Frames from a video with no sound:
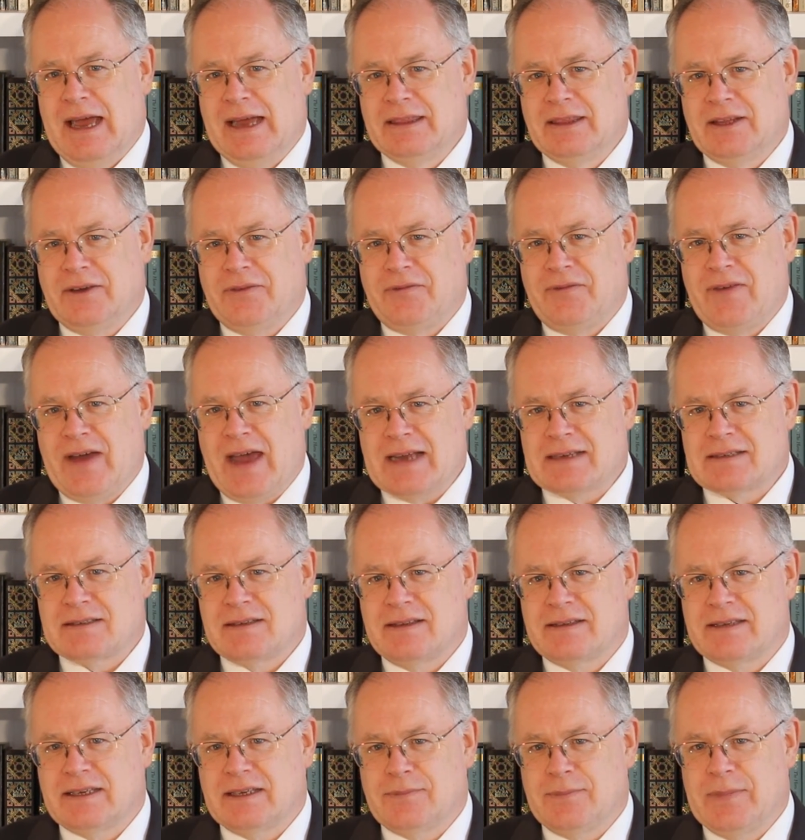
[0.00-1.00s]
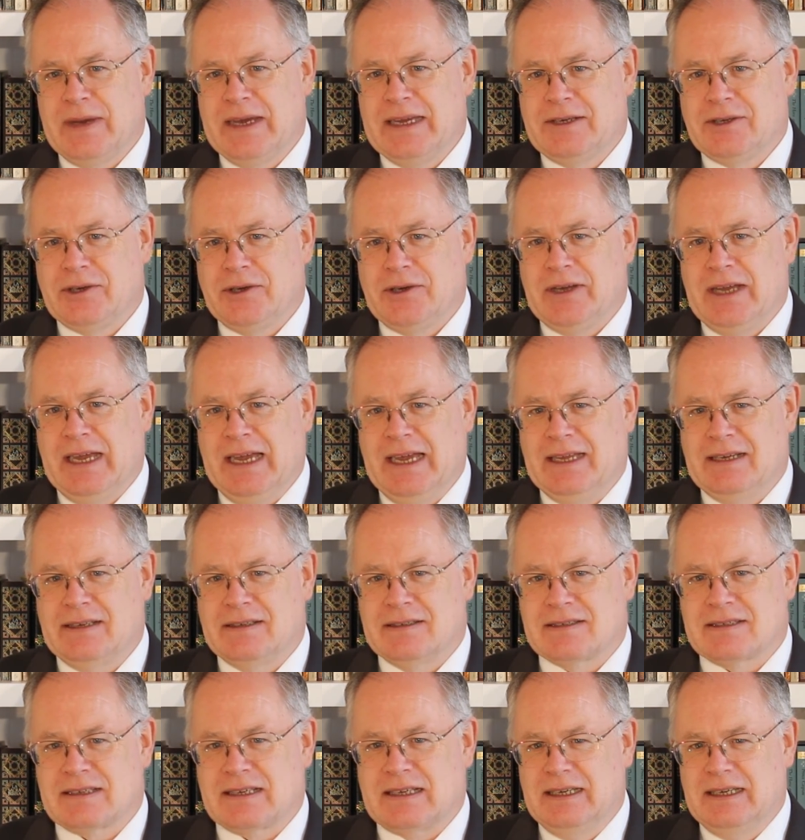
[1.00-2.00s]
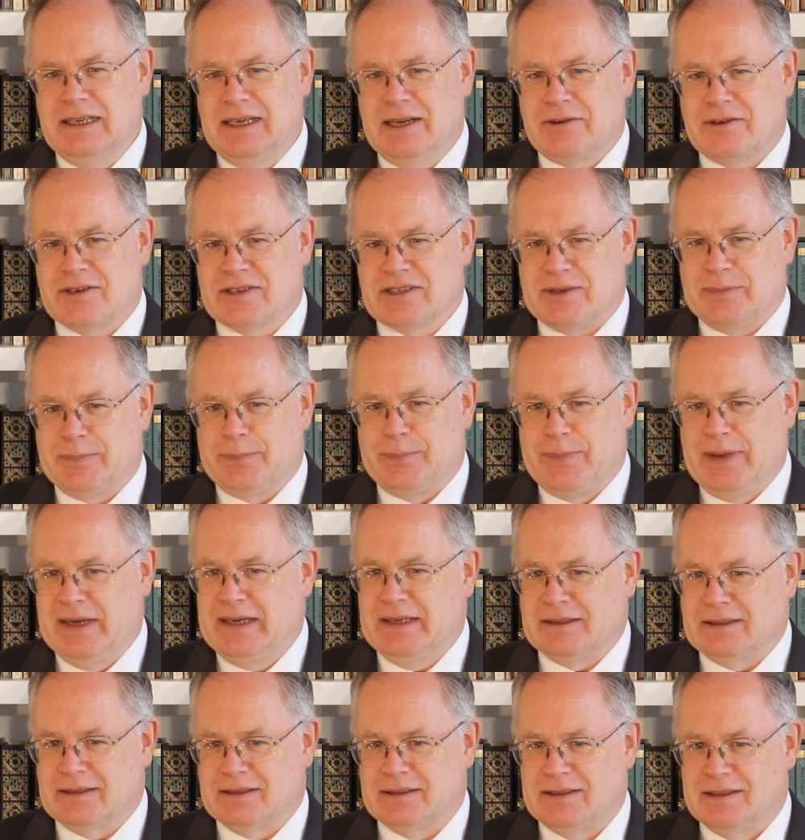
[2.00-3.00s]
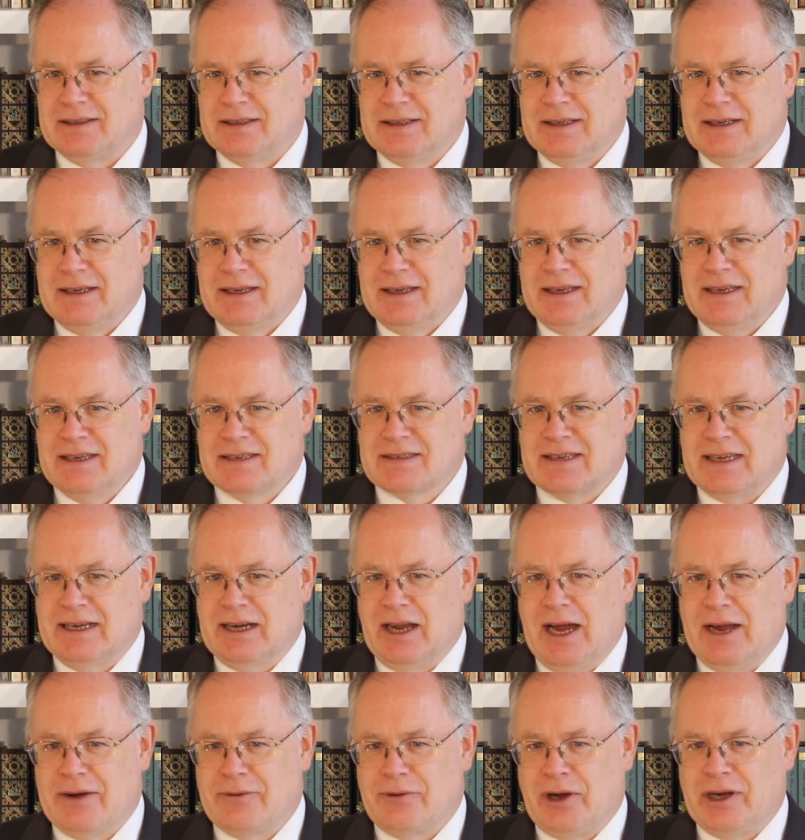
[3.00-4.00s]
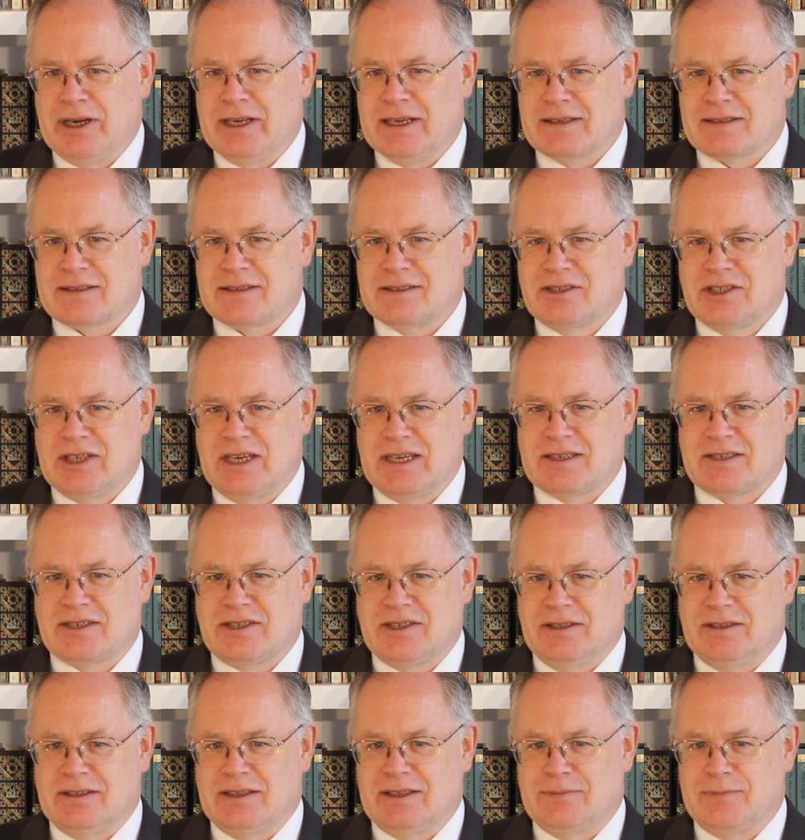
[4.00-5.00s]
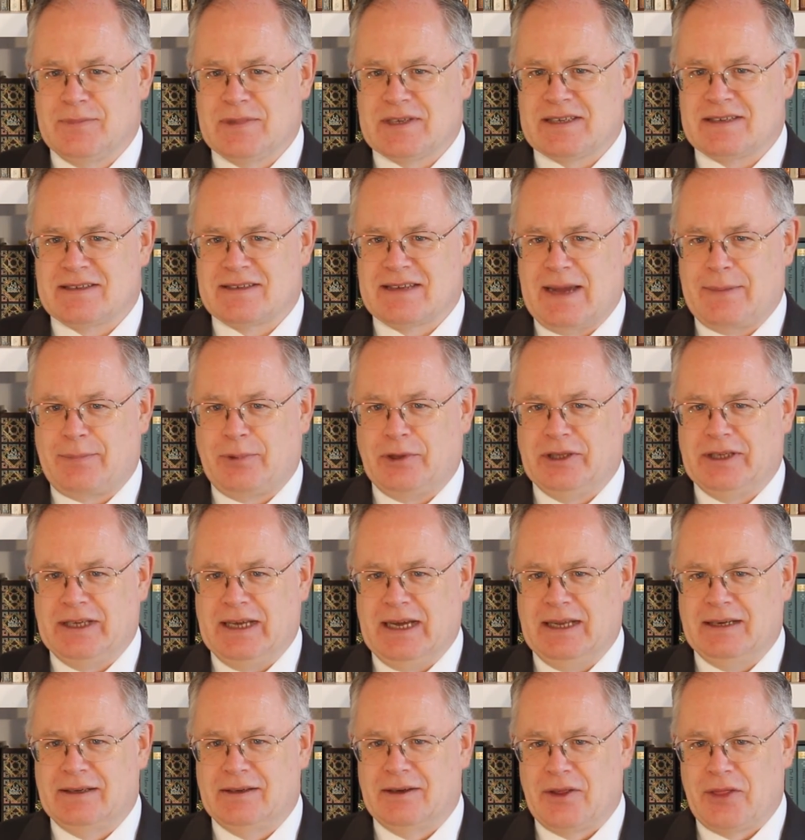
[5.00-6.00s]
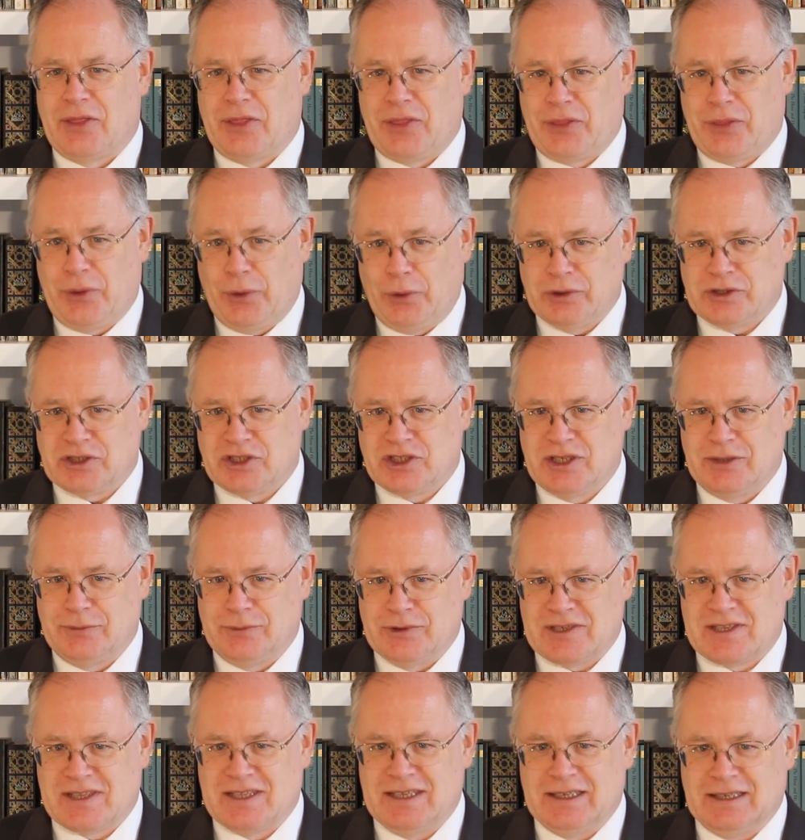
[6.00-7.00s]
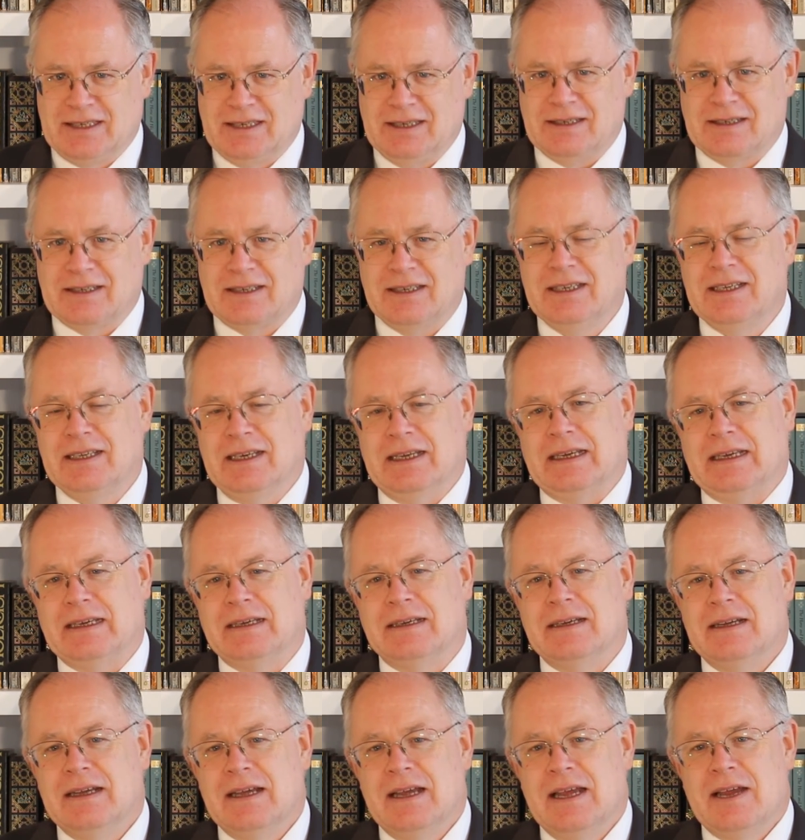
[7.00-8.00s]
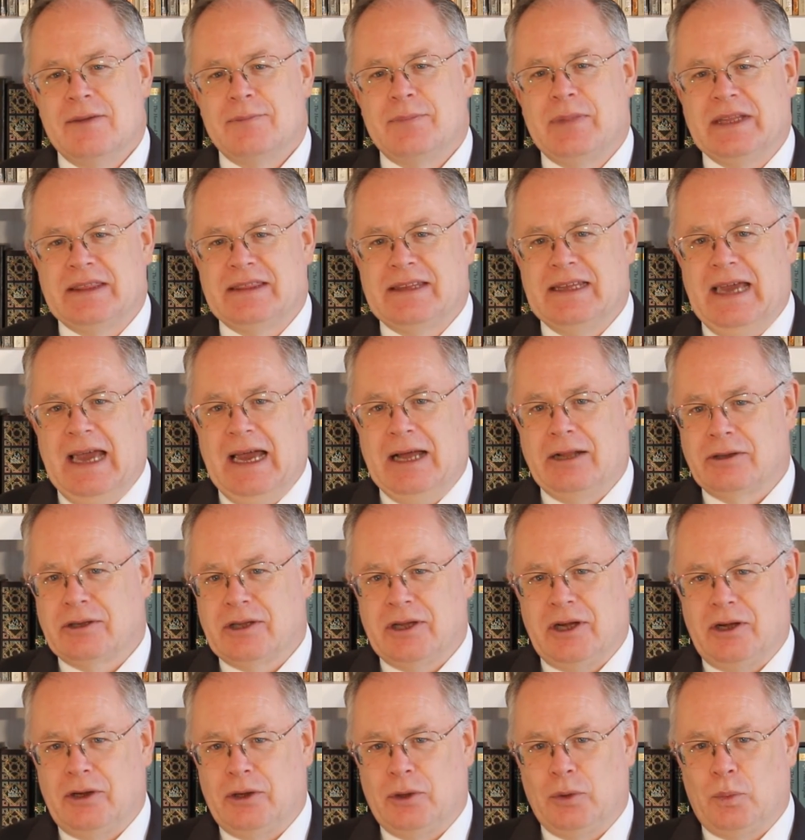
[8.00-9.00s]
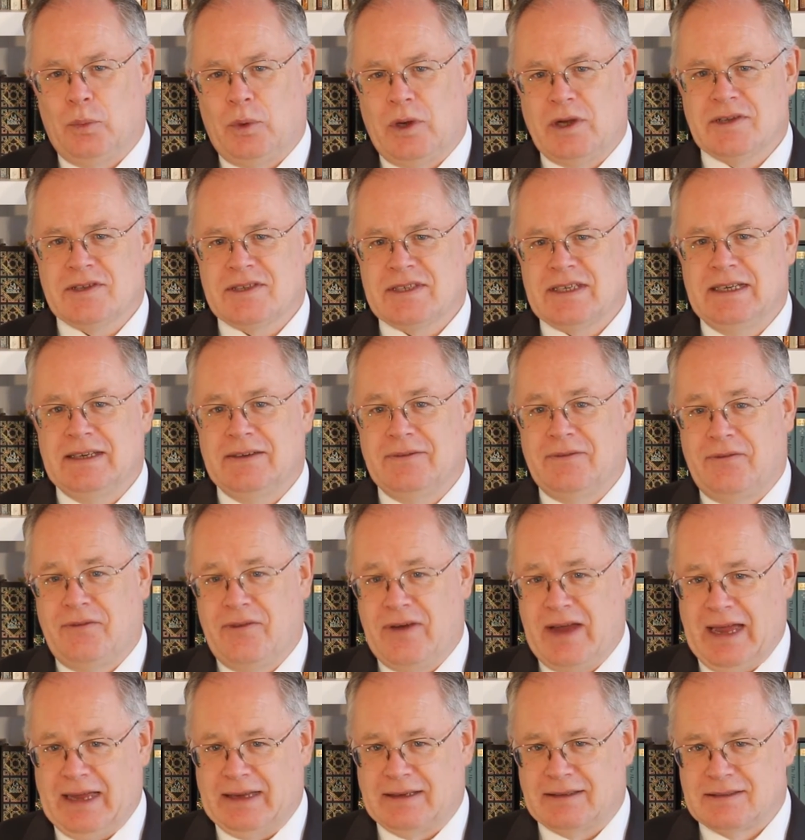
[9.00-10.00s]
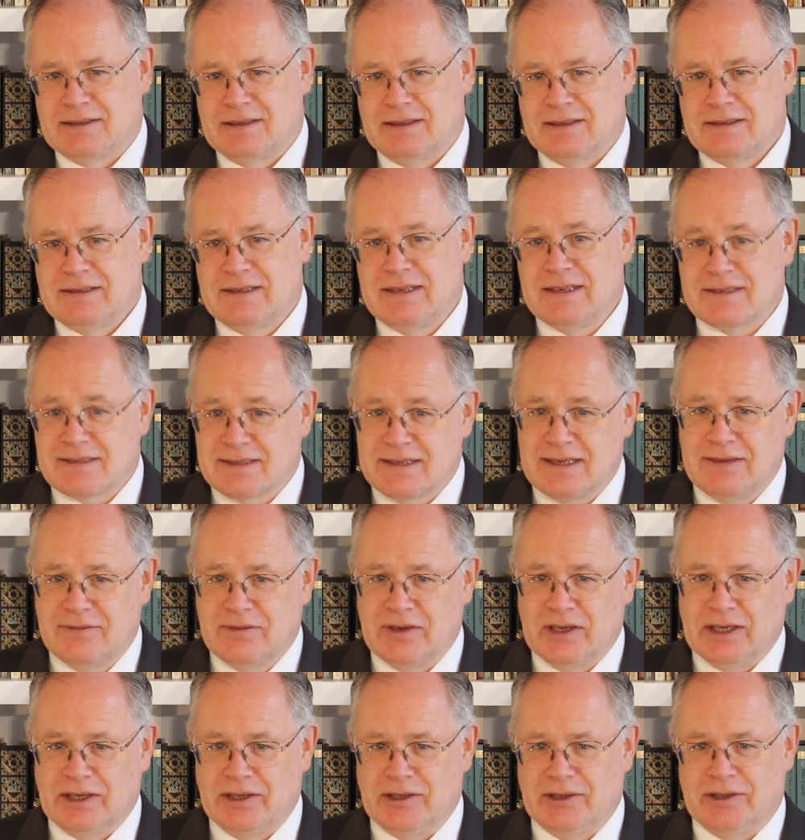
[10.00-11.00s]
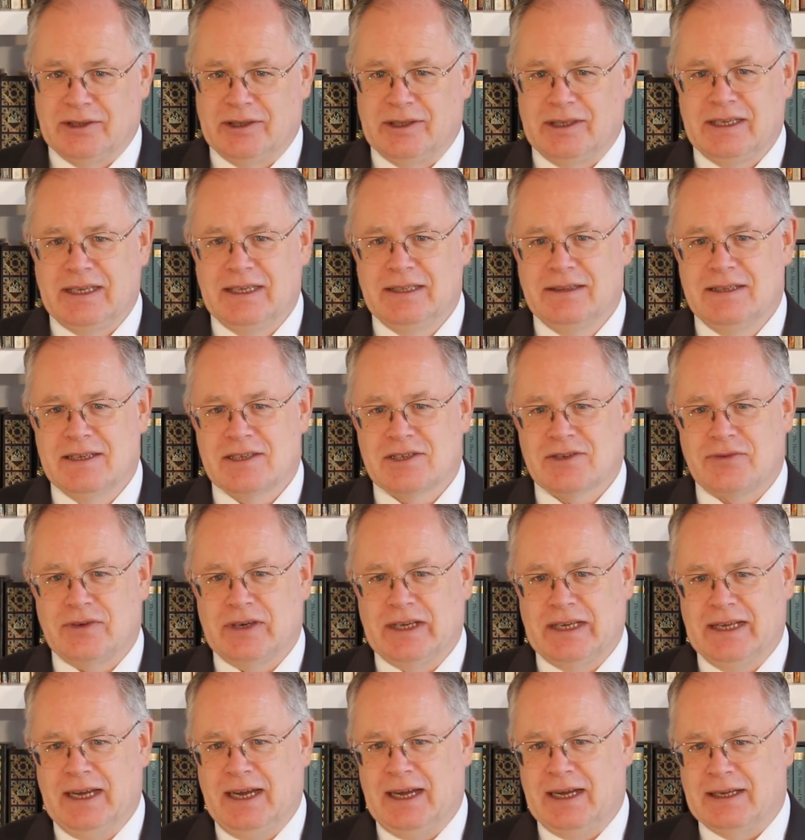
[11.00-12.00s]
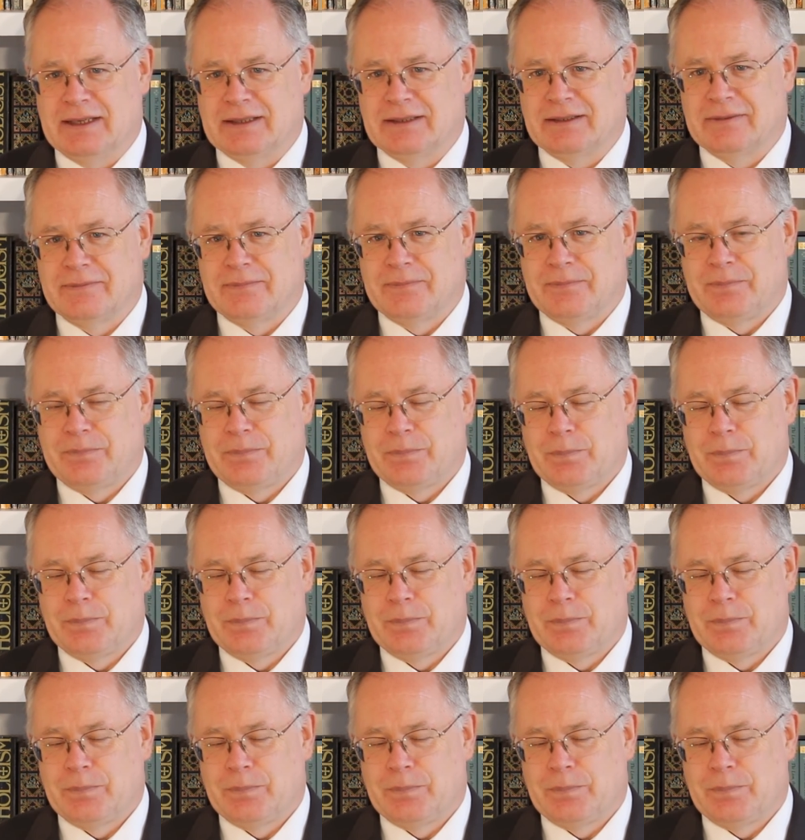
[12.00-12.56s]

And the fact that it made her head clear as a bell is an ironic suggestion that Mrs. Appleyard thought she was thinking clearly, but the alcohol was in fact deceiving her in this regard.